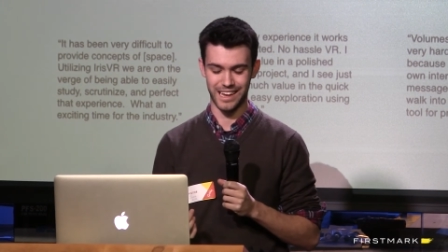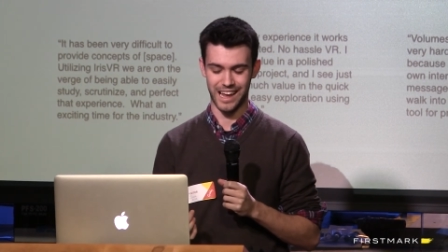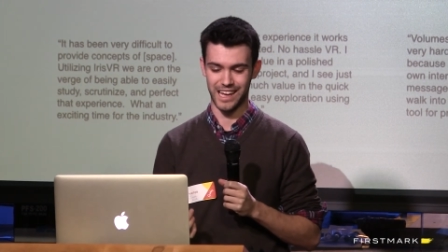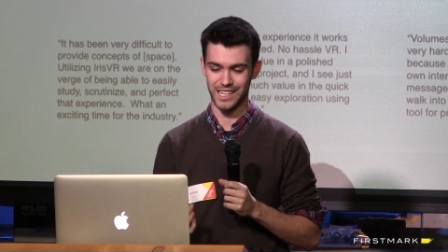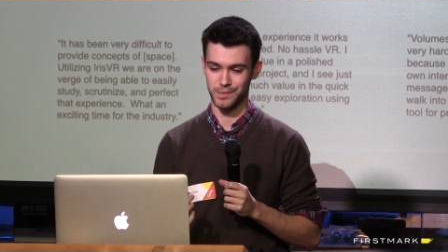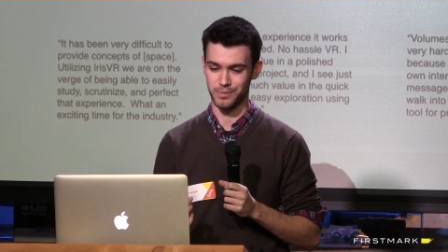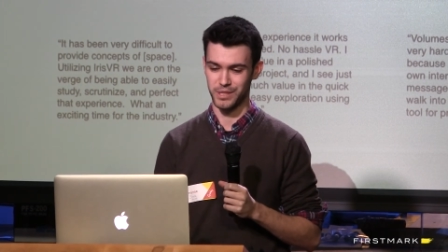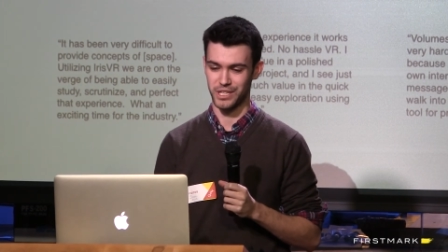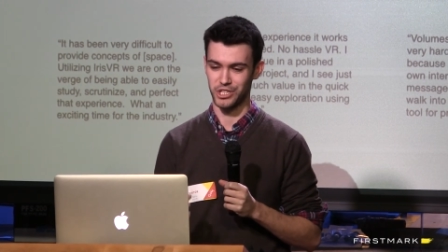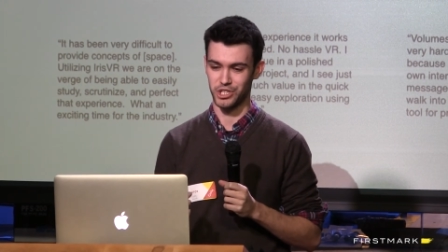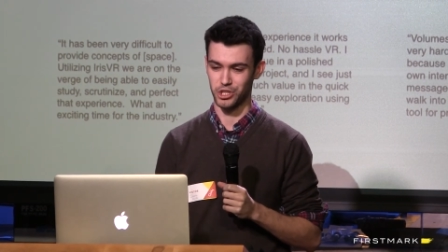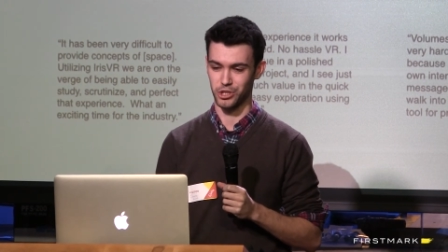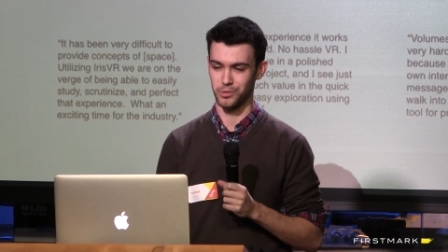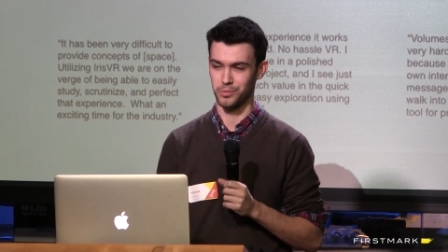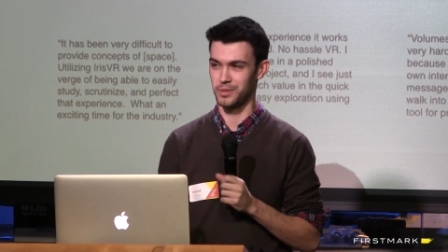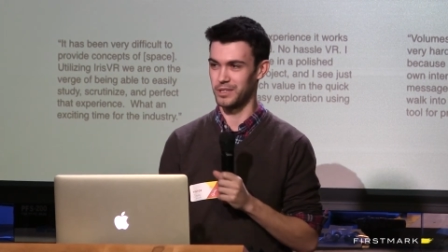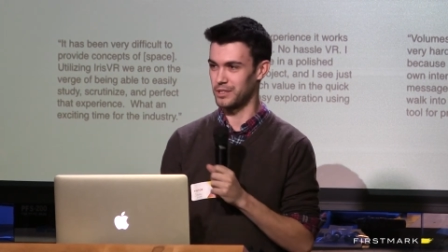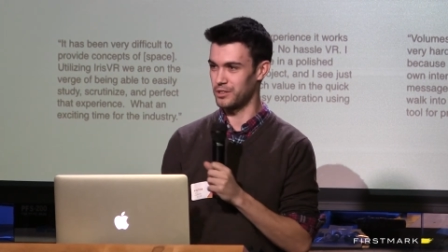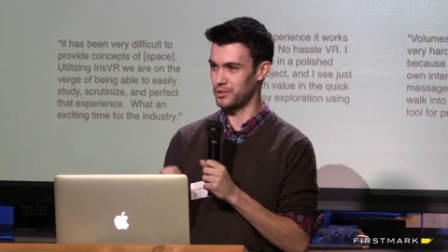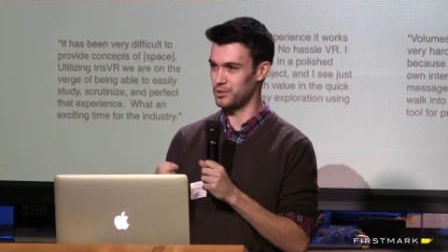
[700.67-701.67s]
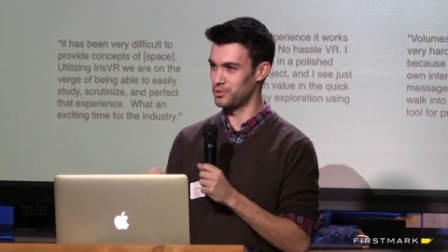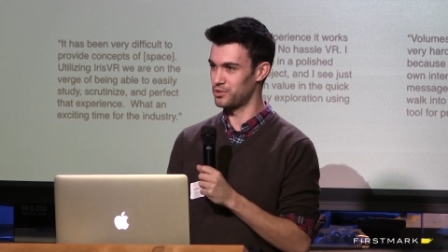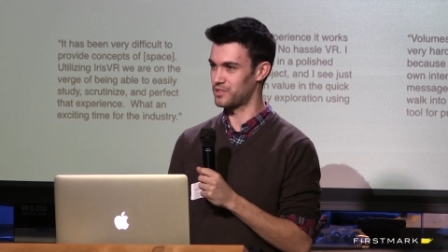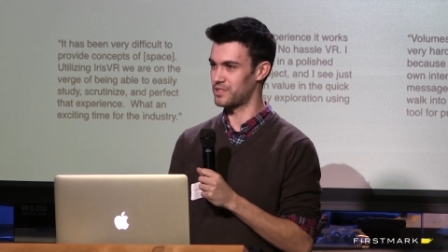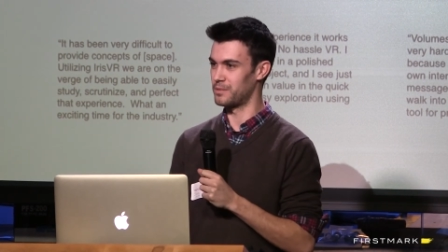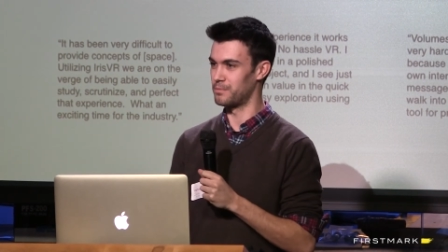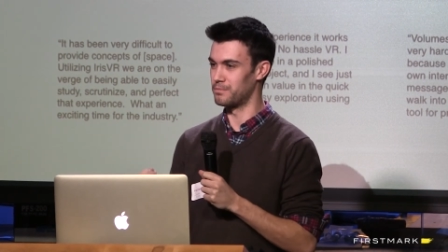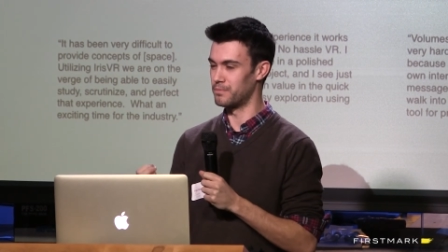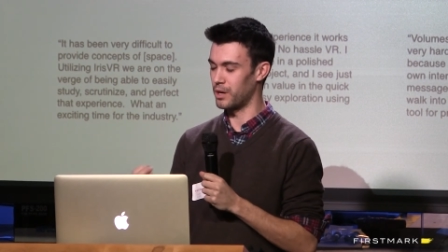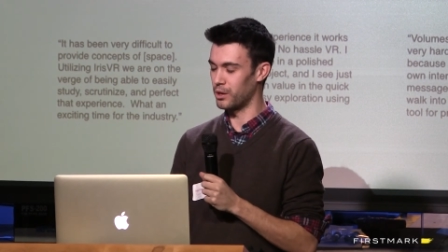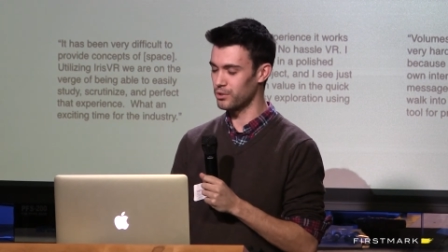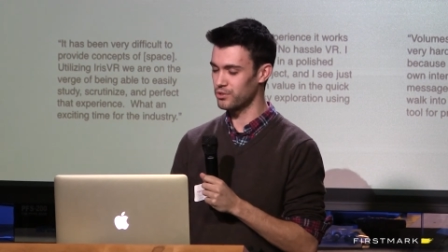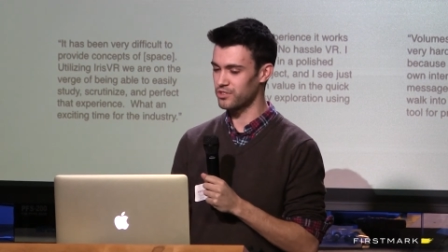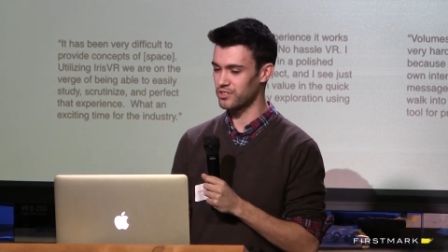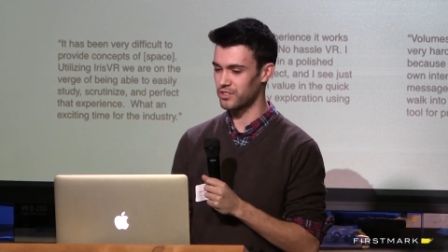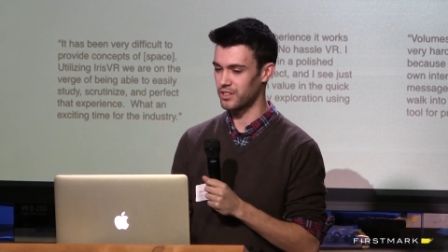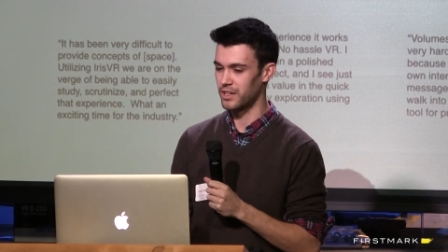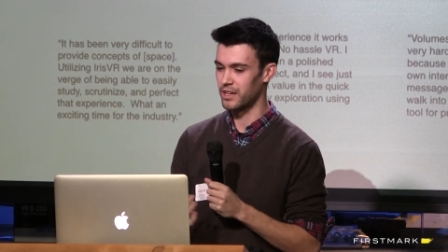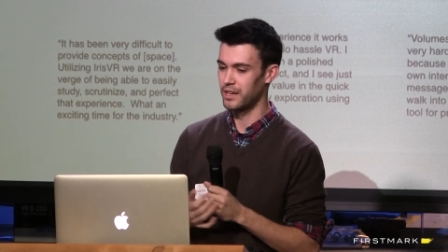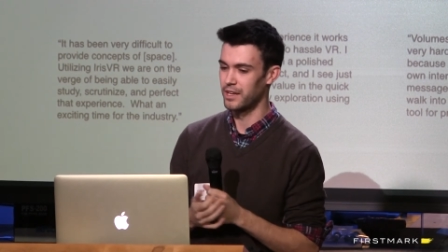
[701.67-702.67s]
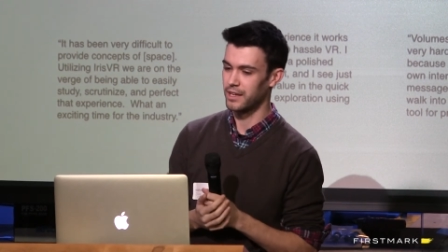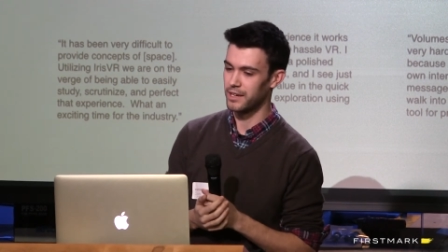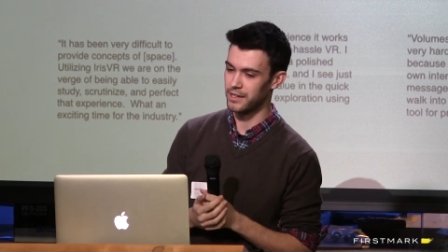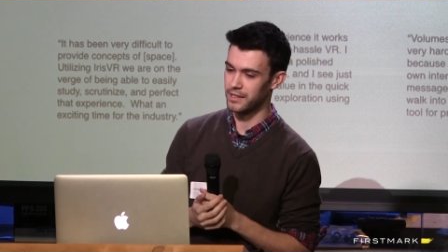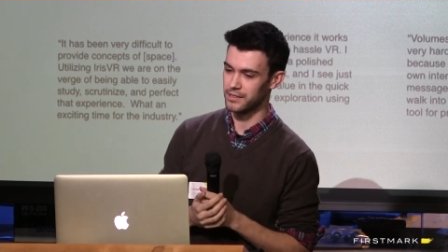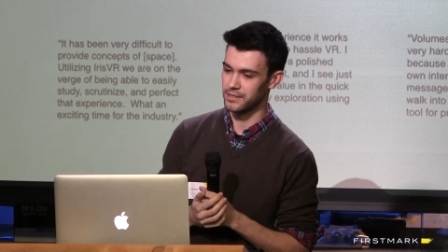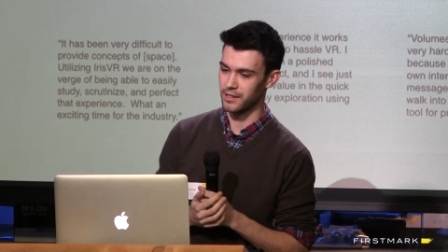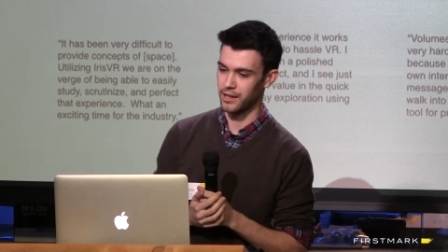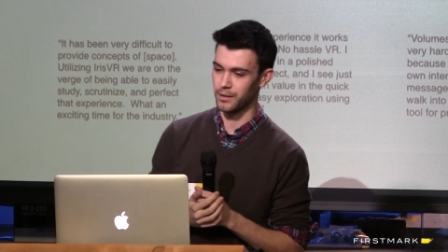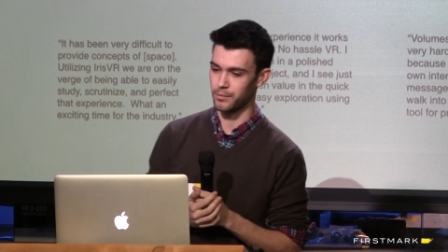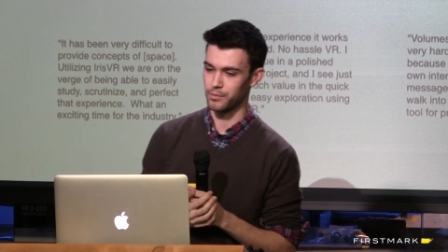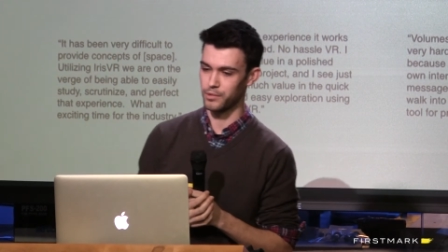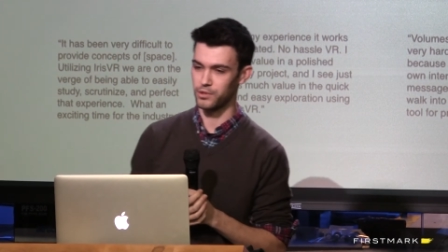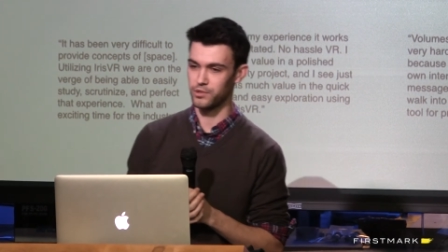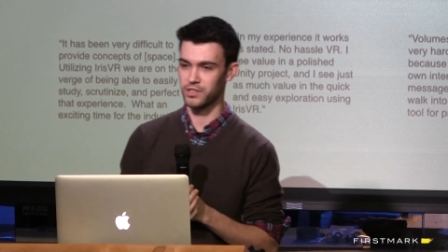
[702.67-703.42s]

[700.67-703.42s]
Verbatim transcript: it has potential to be used the most is um,